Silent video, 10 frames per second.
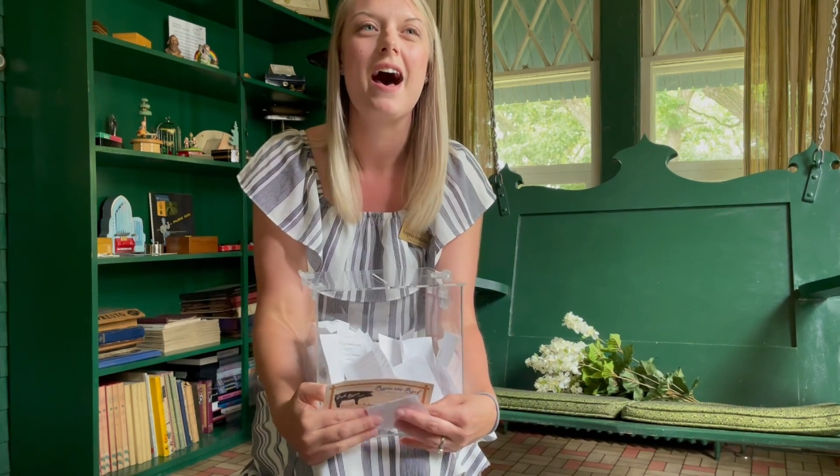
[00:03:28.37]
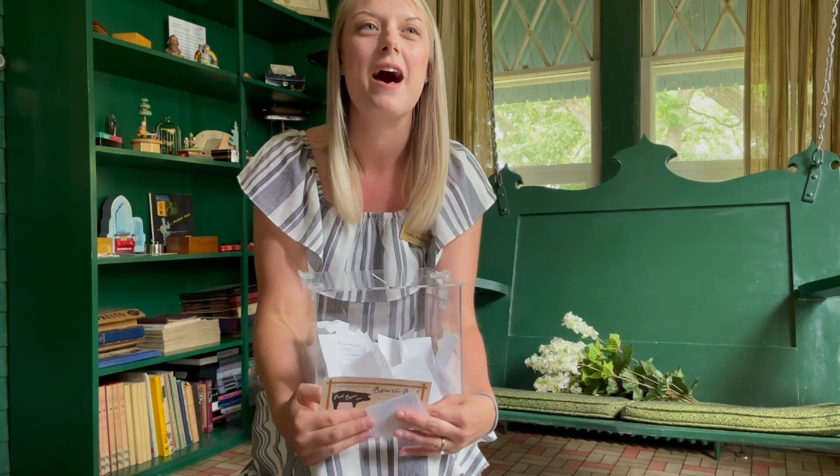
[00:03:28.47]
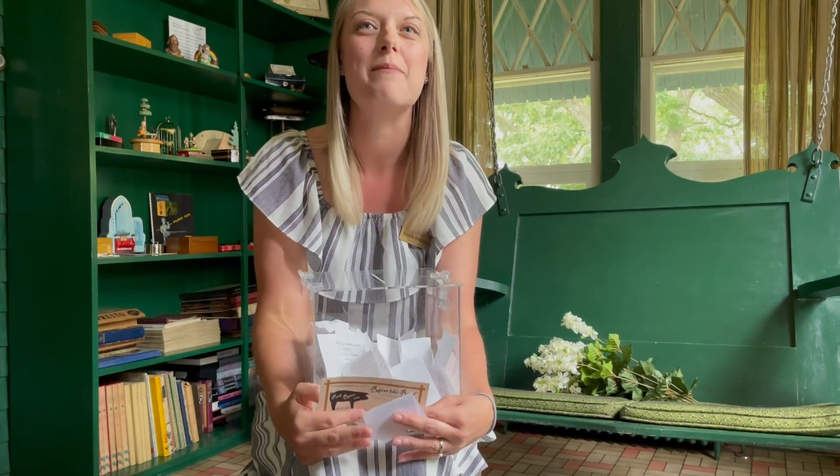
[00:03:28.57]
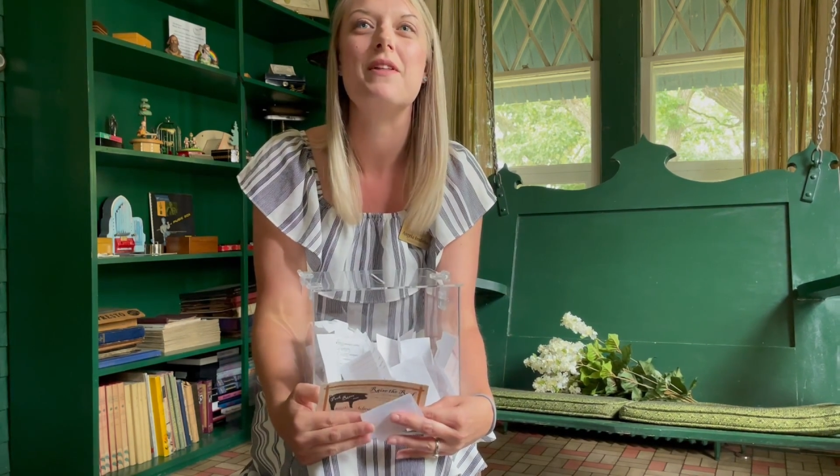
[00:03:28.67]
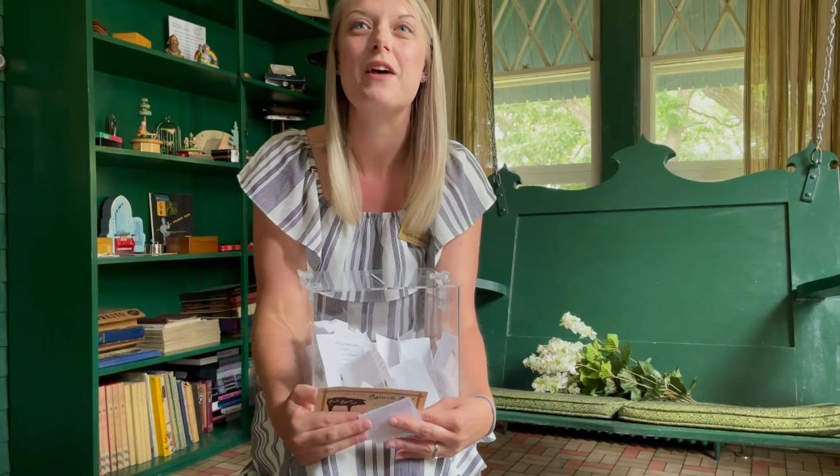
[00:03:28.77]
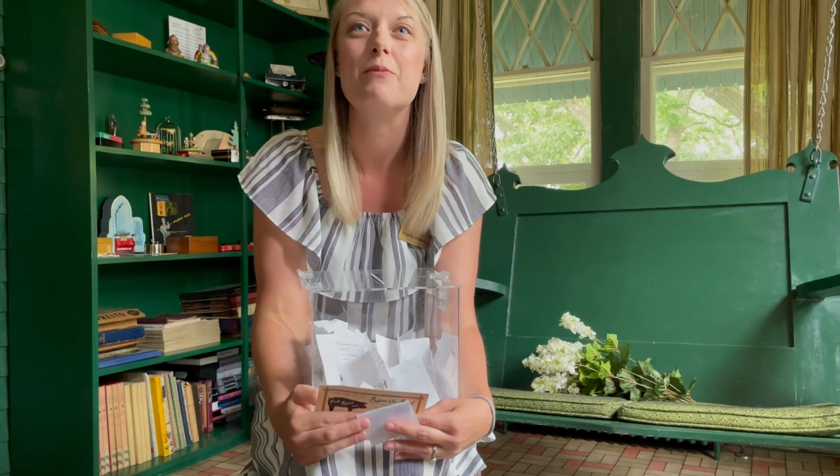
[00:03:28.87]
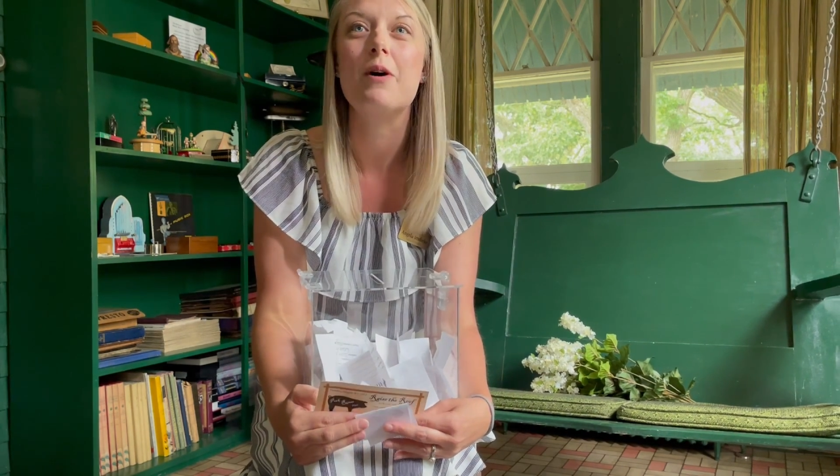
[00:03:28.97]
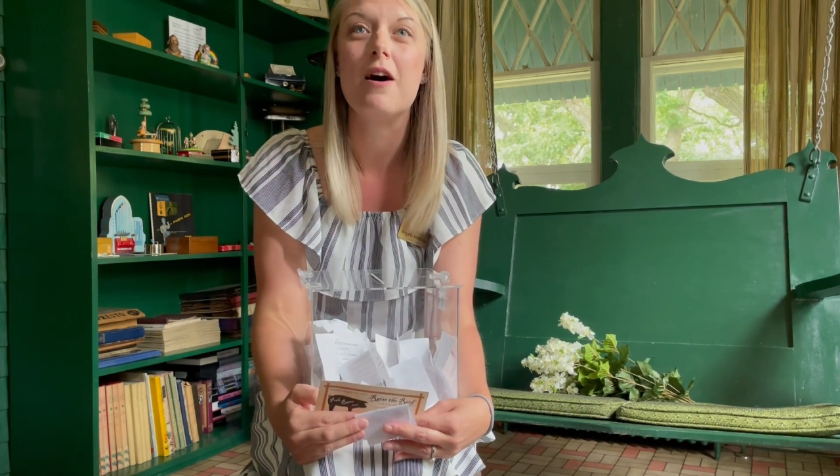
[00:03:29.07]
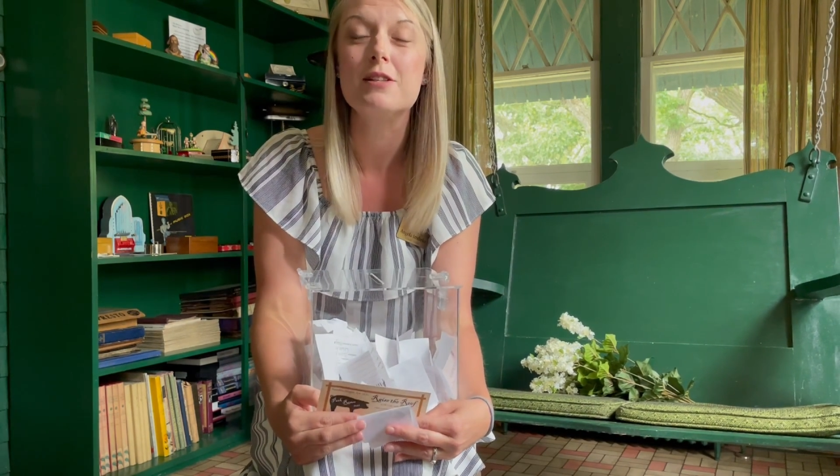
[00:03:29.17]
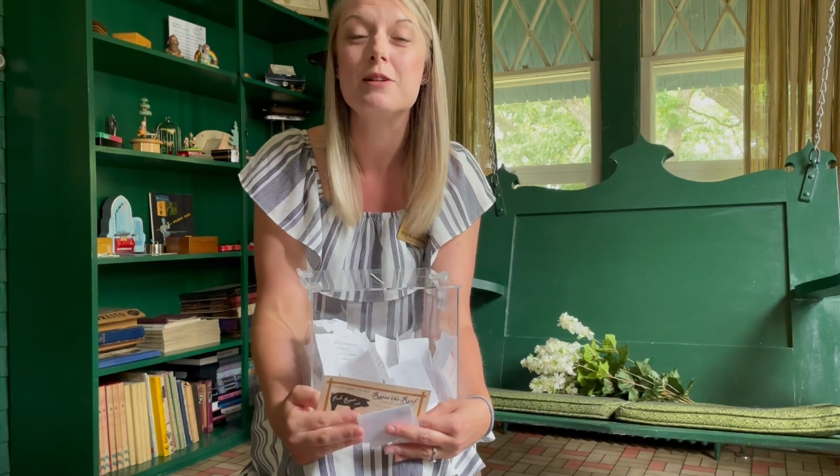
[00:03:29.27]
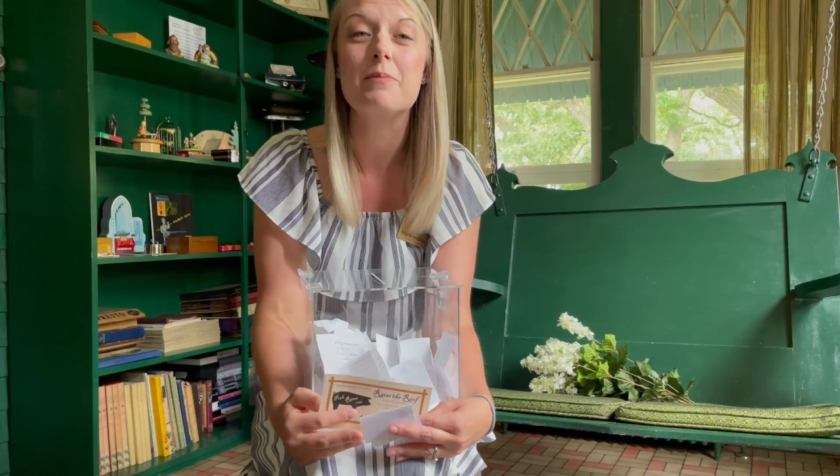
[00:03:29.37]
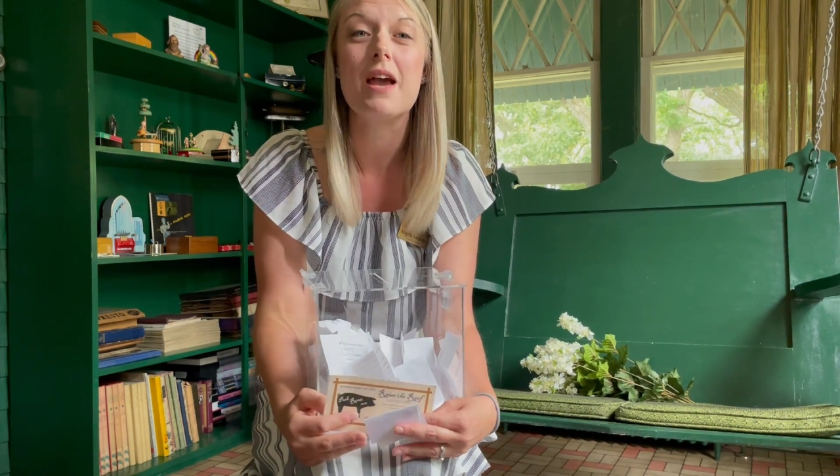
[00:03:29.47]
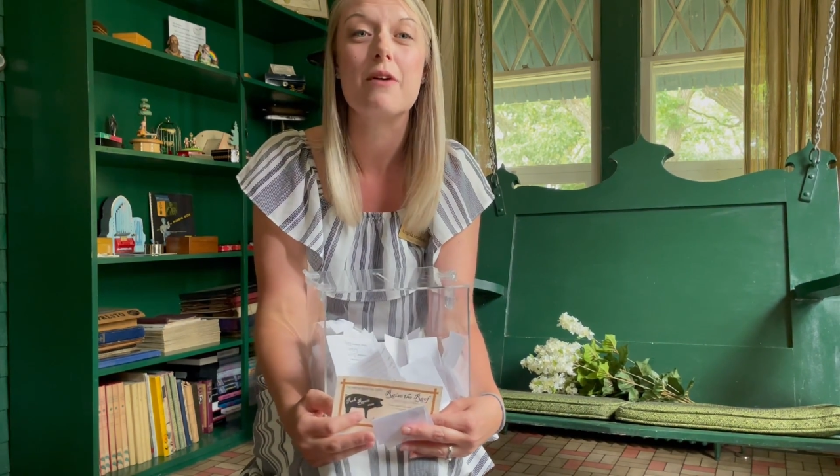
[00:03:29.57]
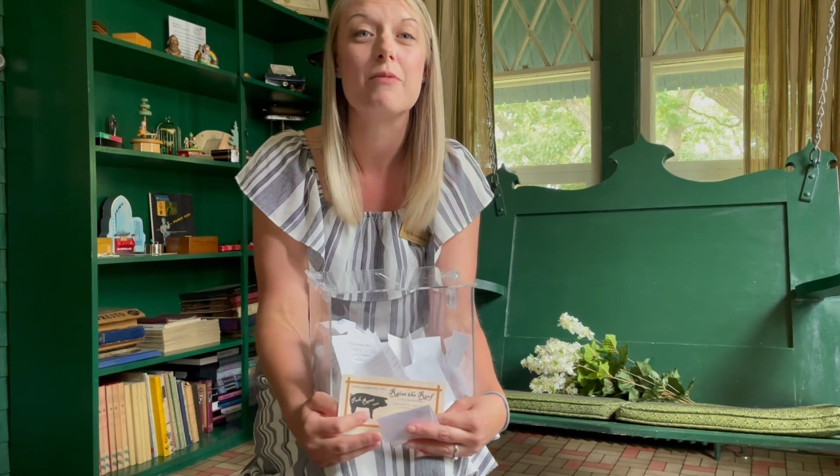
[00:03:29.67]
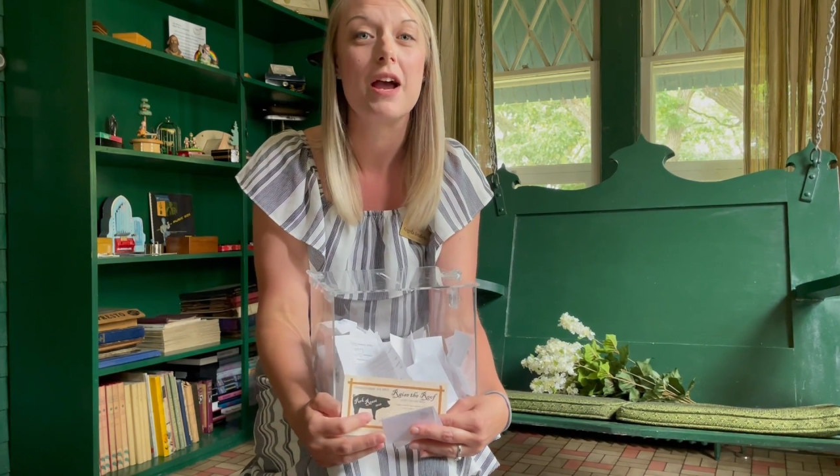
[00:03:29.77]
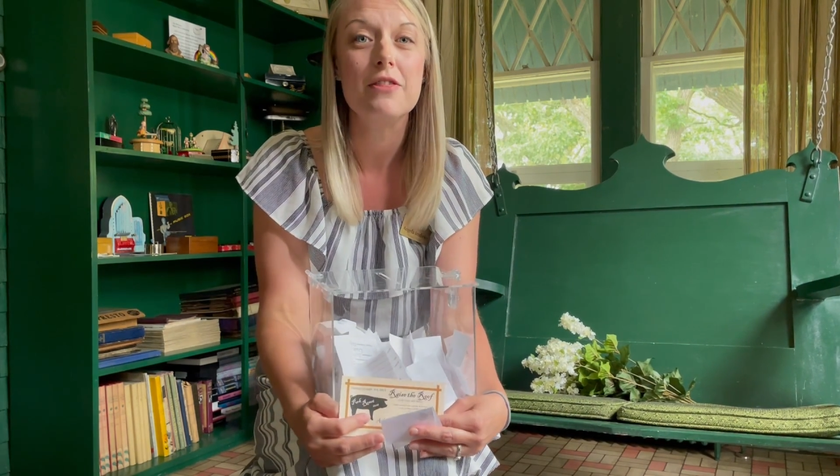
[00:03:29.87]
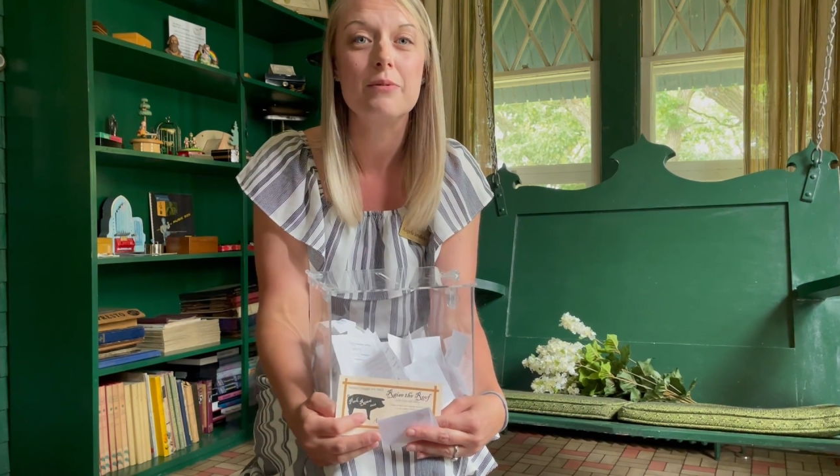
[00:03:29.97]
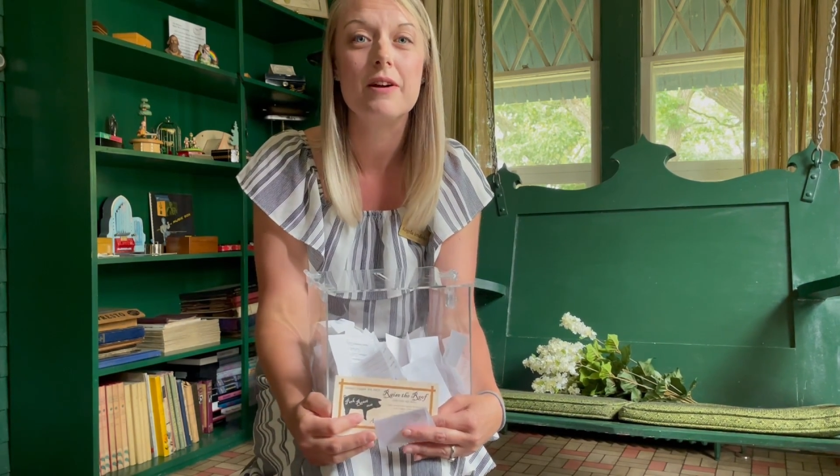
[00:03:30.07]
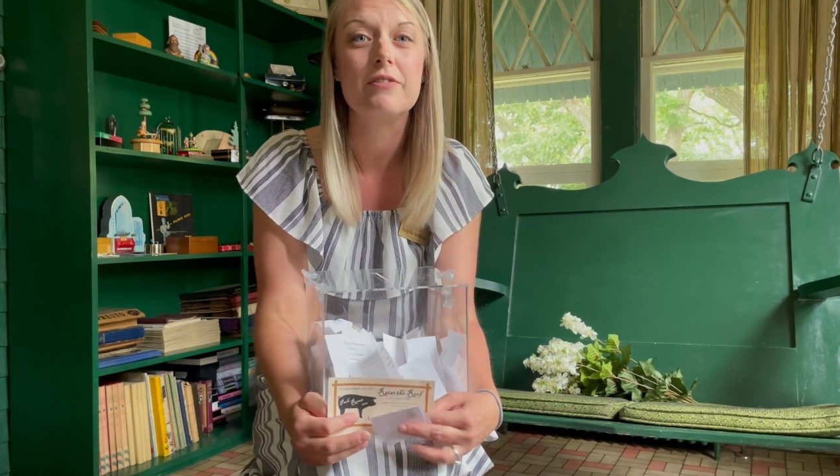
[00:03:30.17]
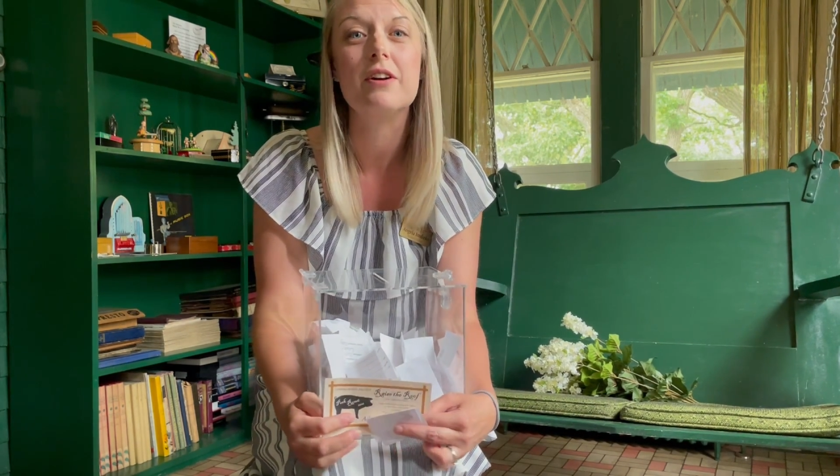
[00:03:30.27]
And then we'll also be at Ride the
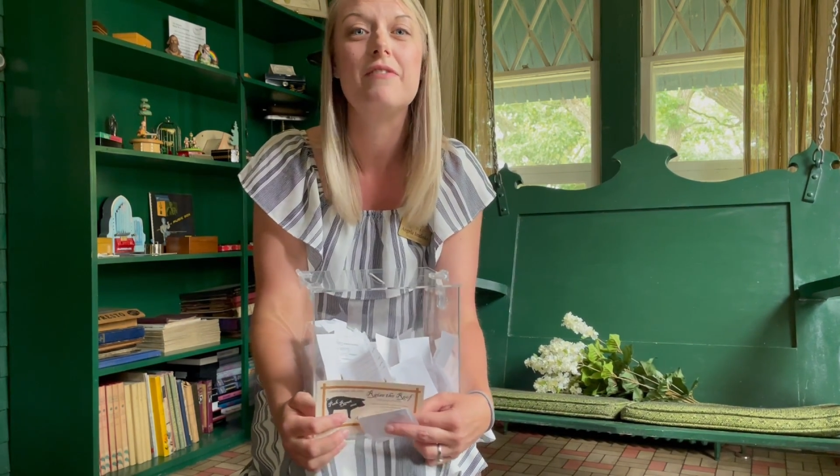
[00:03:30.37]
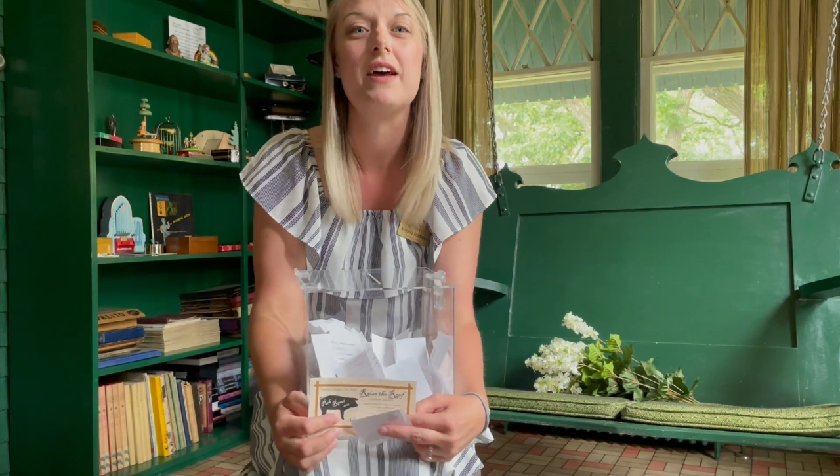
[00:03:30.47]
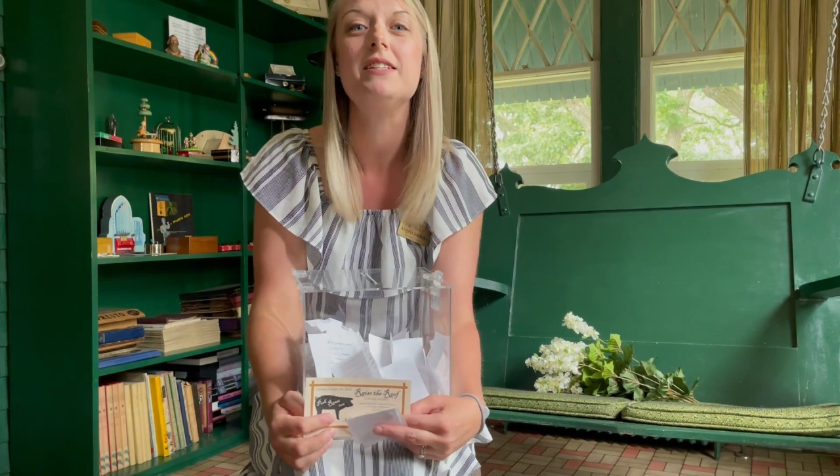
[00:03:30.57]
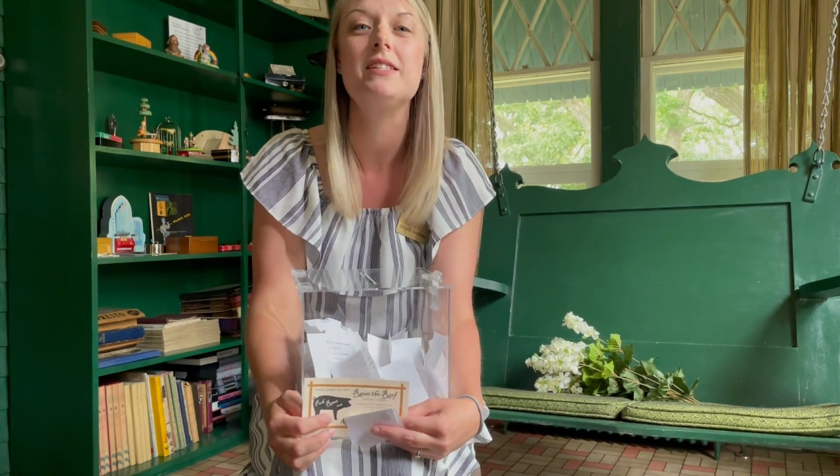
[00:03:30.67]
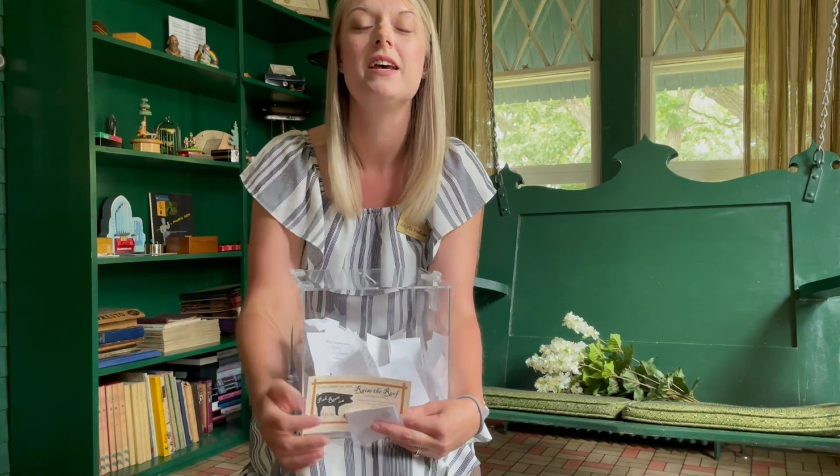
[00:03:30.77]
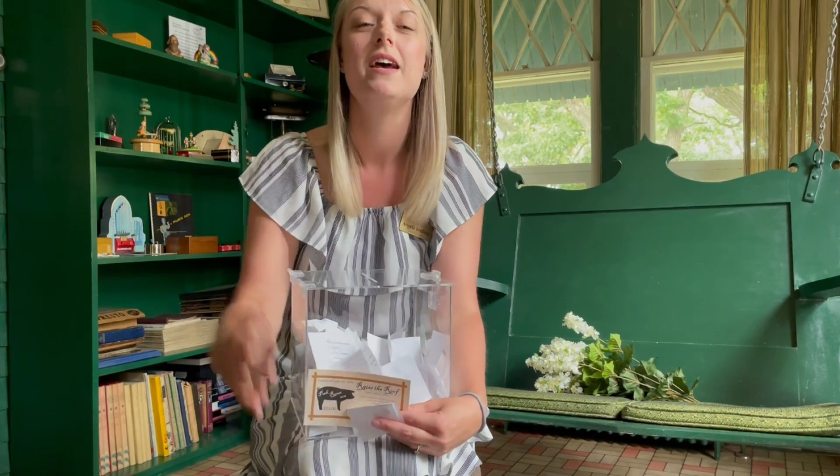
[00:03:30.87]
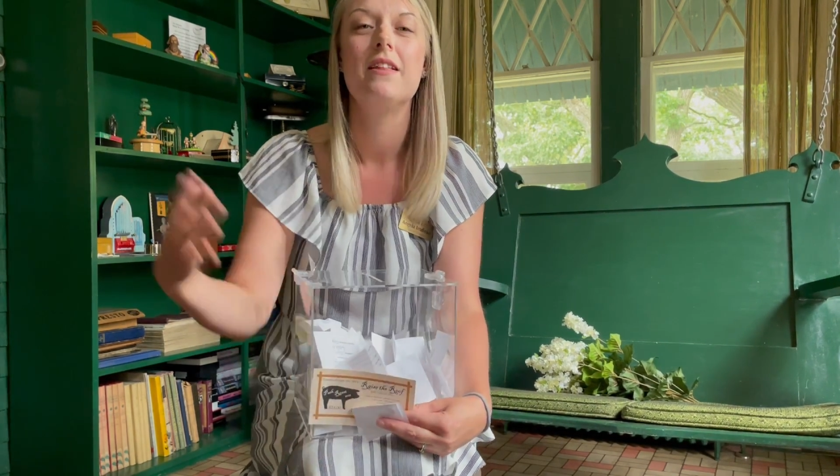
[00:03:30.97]
River event